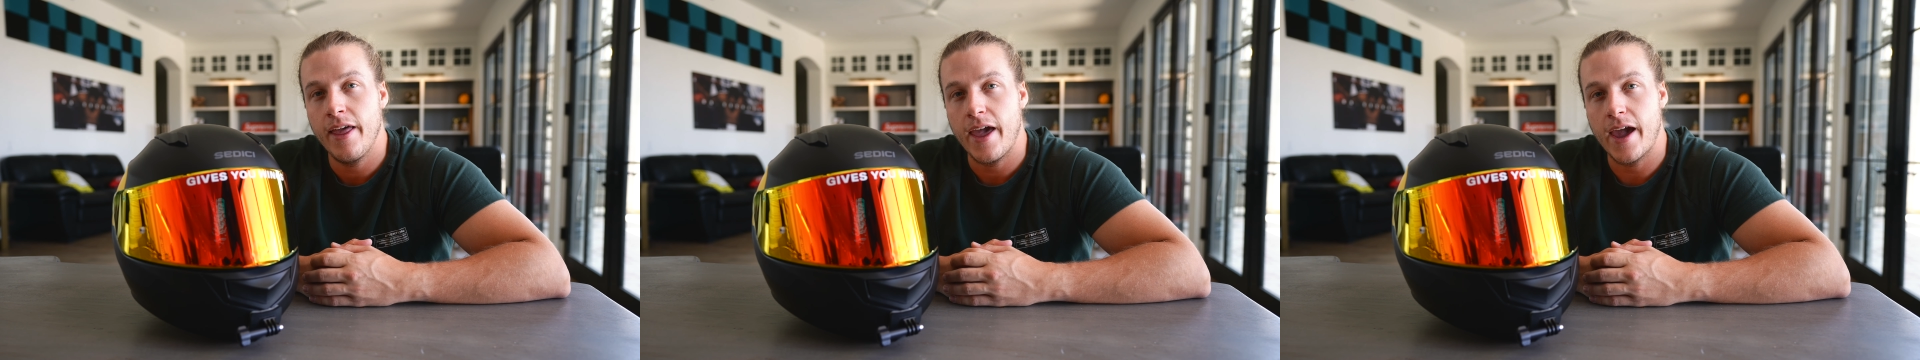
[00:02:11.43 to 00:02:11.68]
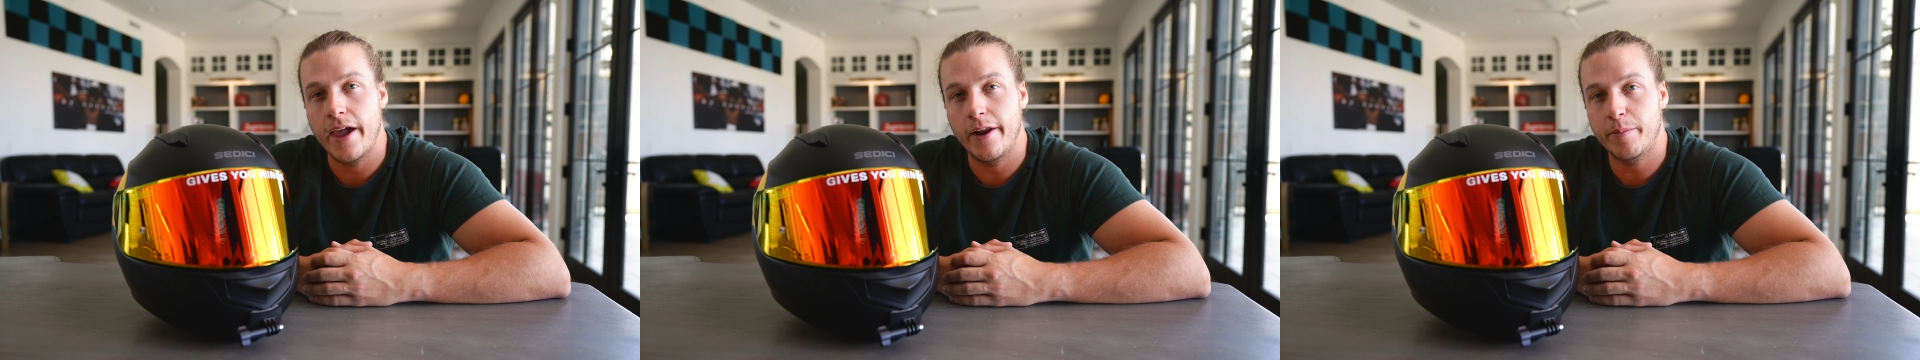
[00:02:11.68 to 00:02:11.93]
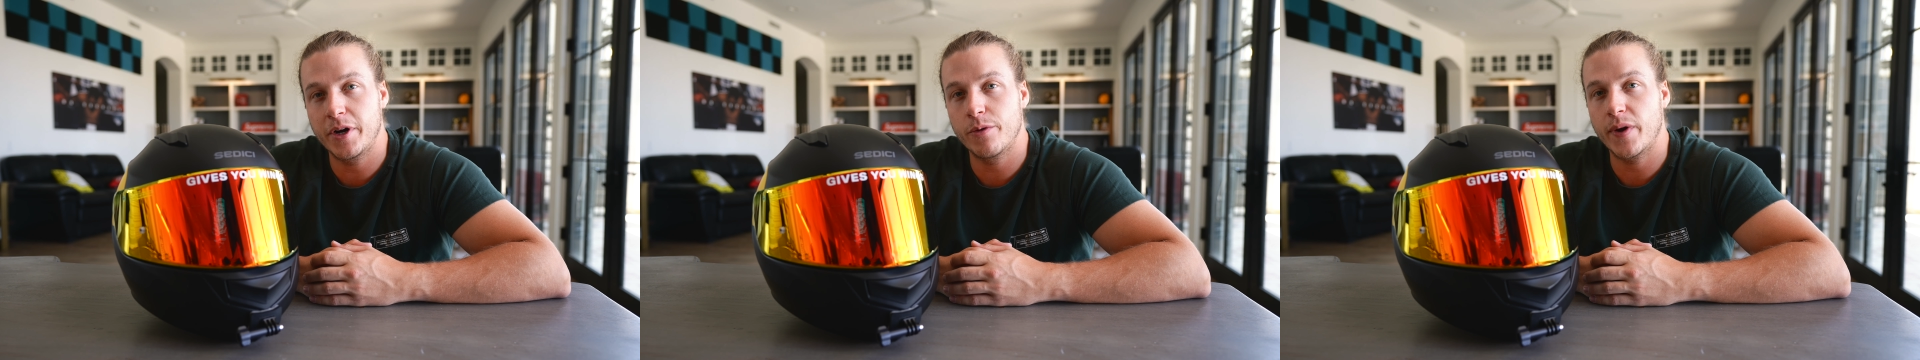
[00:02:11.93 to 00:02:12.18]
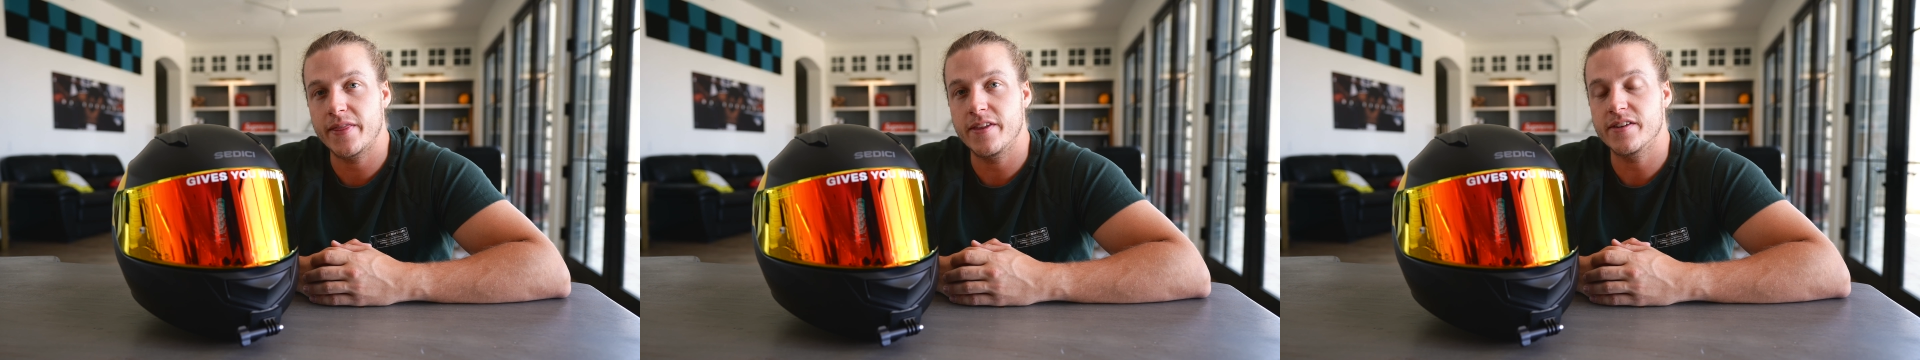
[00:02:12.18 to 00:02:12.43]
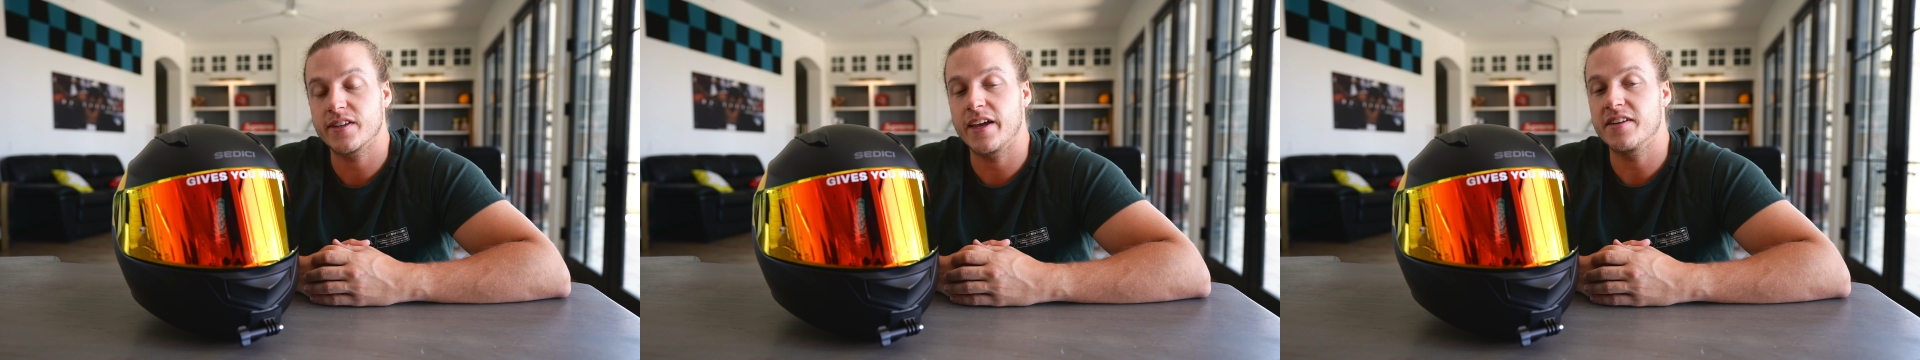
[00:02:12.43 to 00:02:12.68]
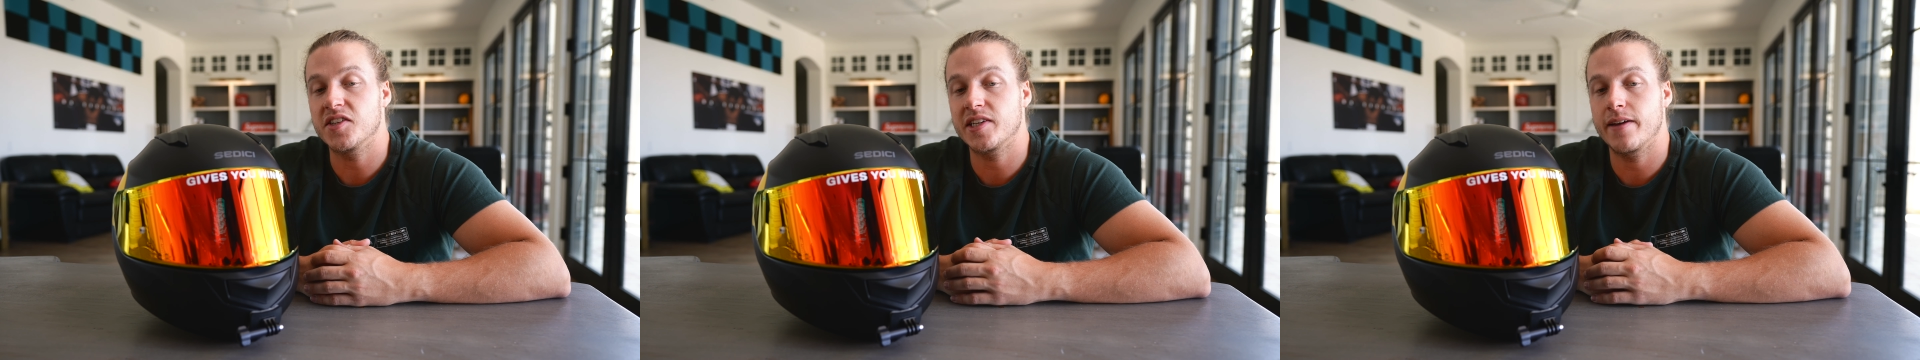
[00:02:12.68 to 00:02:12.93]
and I'm going to rate this
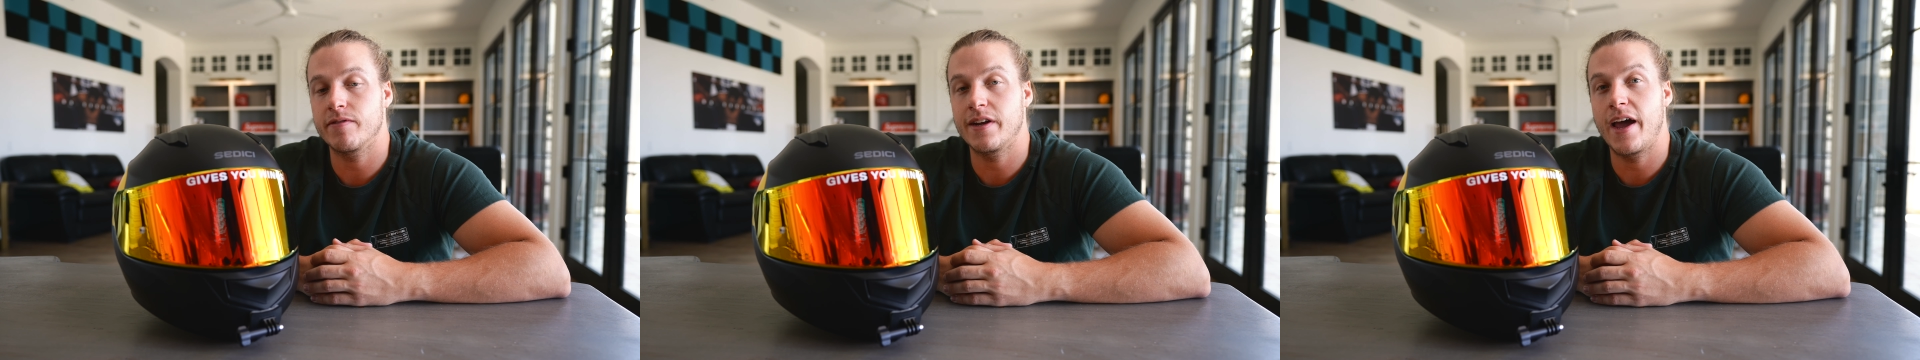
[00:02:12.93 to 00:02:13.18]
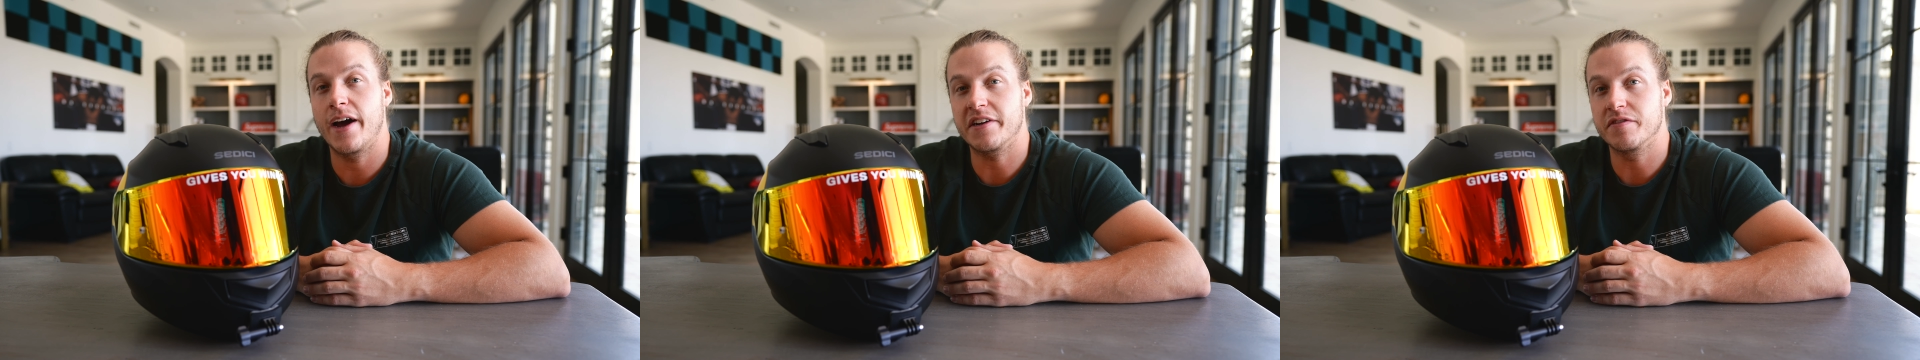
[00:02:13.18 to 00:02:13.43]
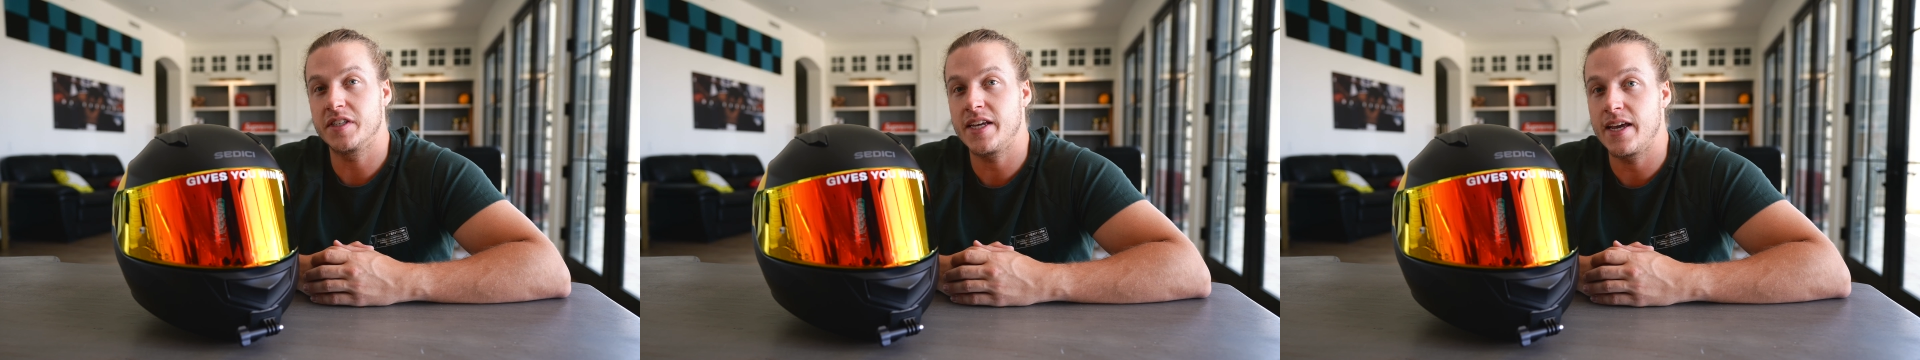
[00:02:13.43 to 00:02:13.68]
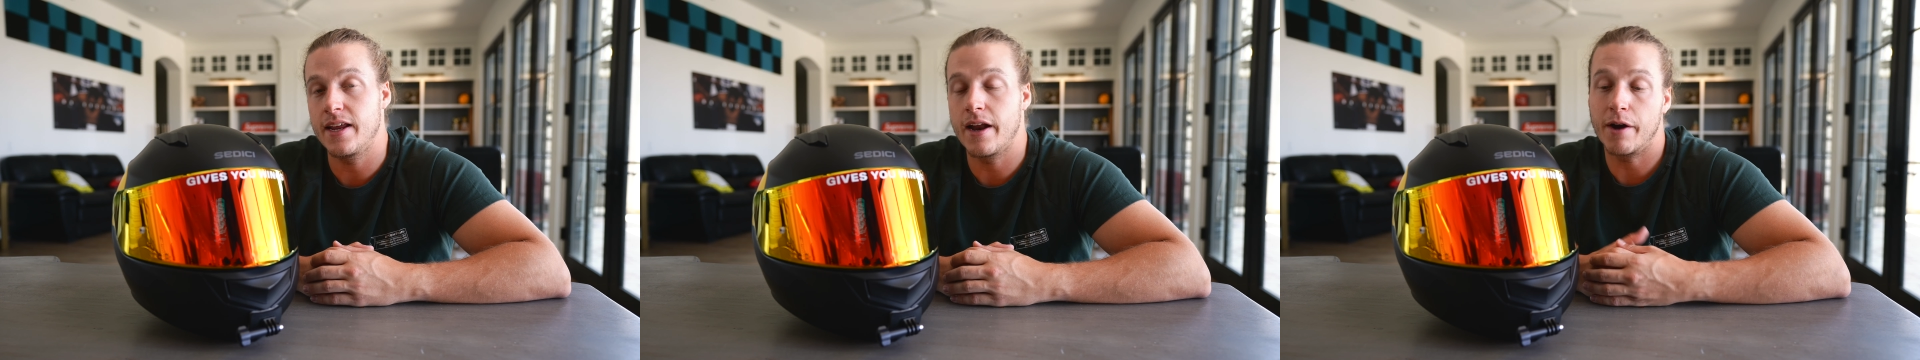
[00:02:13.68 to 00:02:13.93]
a 7 out of 10.